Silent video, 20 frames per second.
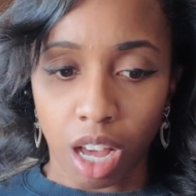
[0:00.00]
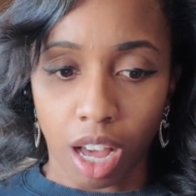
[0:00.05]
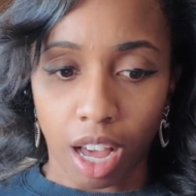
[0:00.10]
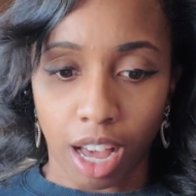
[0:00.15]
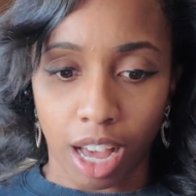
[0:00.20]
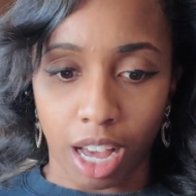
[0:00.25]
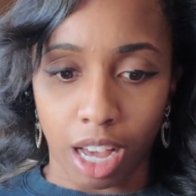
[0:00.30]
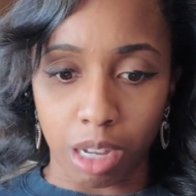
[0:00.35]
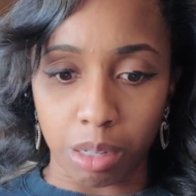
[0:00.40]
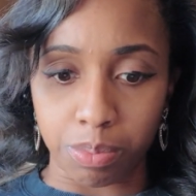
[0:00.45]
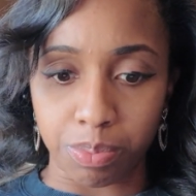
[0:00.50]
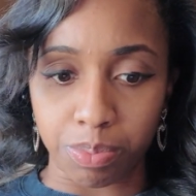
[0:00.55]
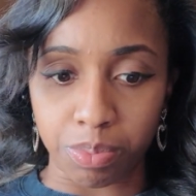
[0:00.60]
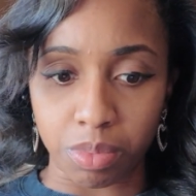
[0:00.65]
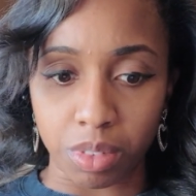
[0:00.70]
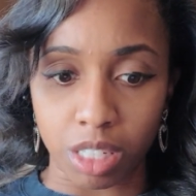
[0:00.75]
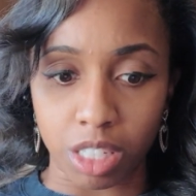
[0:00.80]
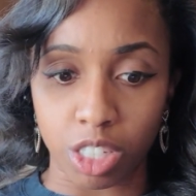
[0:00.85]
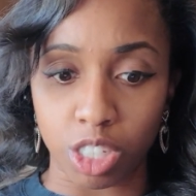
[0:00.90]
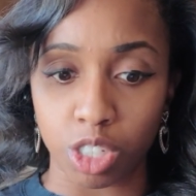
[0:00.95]

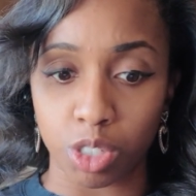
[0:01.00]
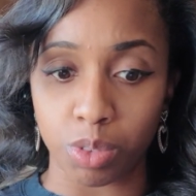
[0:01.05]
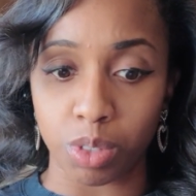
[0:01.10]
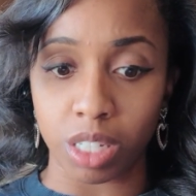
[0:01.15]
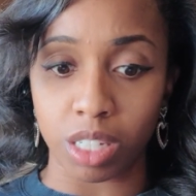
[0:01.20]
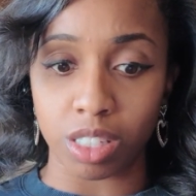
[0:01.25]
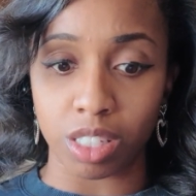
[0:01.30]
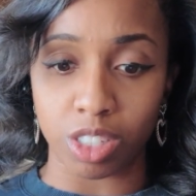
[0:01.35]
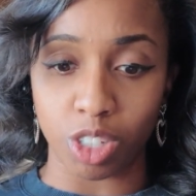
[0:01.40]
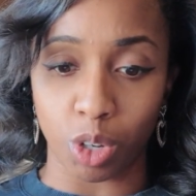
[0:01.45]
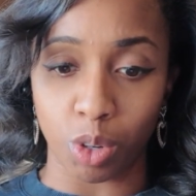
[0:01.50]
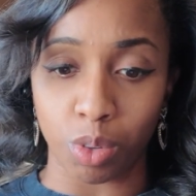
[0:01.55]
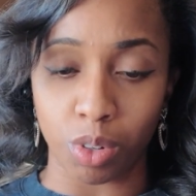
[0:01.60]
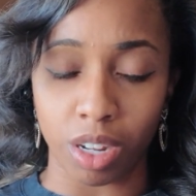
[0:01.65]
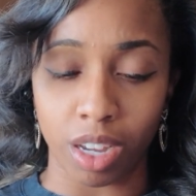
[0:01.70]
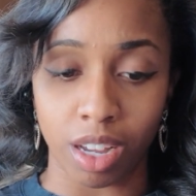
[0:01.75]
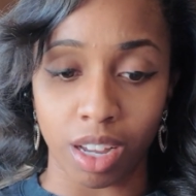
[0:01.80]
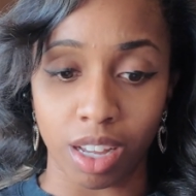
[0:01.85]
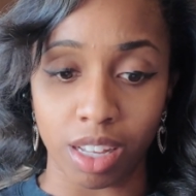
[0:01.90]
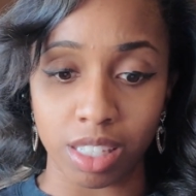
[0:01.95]
Yeshua told
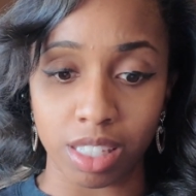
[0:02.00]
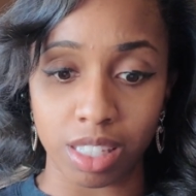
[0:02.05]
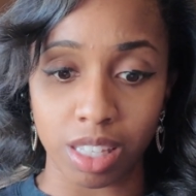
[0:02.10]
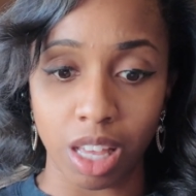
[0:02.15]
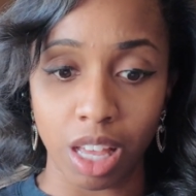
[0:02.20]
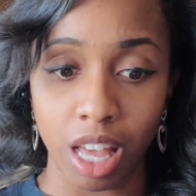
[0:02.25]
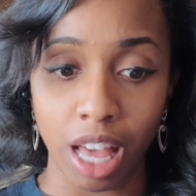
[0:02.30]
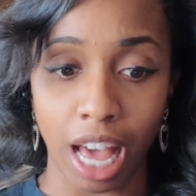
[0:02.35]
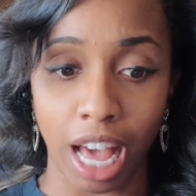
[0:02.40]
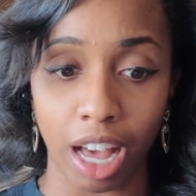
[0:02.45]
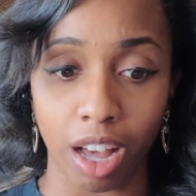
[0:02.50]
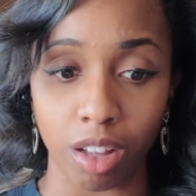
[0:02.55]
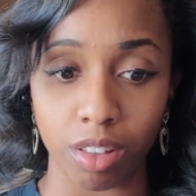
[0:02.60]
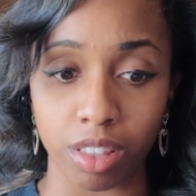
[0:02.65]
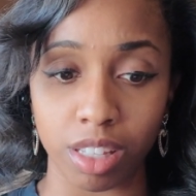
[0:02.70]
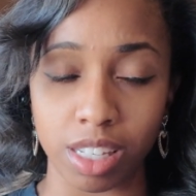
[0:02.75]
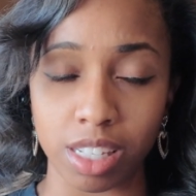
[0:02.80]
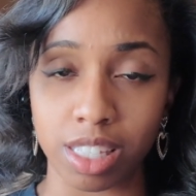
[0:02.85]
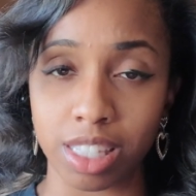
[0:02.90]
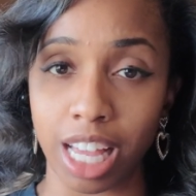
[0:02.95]
us how
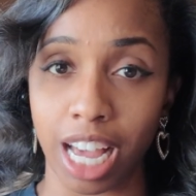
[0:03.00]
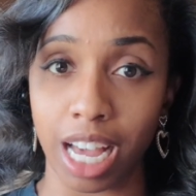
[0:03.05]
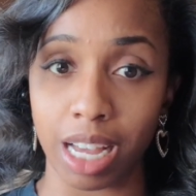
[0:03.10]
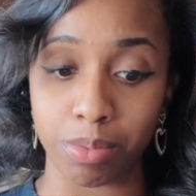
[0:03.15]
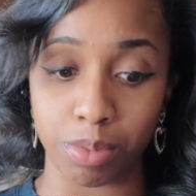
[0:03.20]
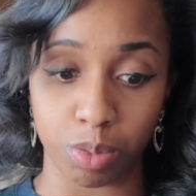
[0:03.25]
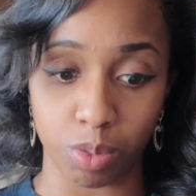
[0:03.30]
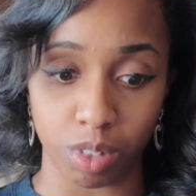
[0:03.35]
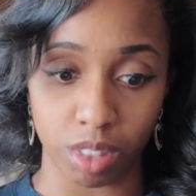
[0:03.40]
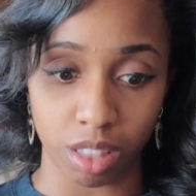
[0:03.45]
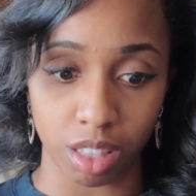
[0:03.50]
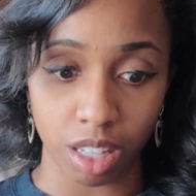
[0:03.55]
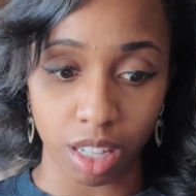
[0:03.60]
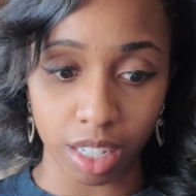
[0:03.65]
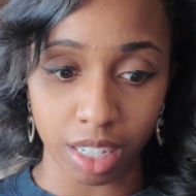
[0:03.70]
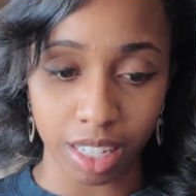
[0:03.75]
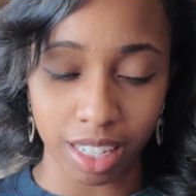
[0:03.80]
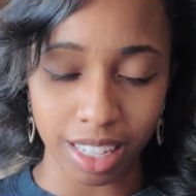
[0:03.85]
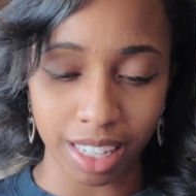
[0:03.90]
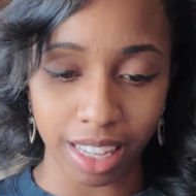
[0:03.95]
these times would
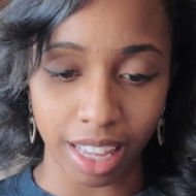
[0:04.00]
look,